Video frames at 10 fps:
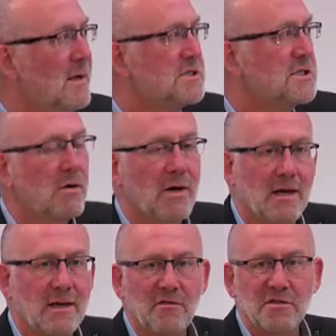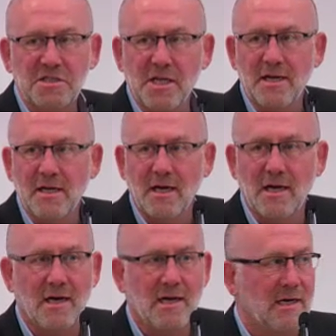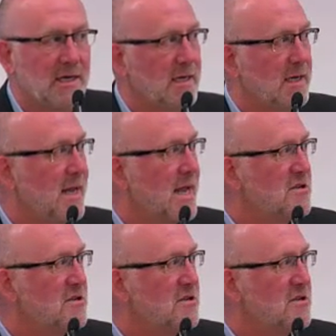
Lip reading: So another study, again,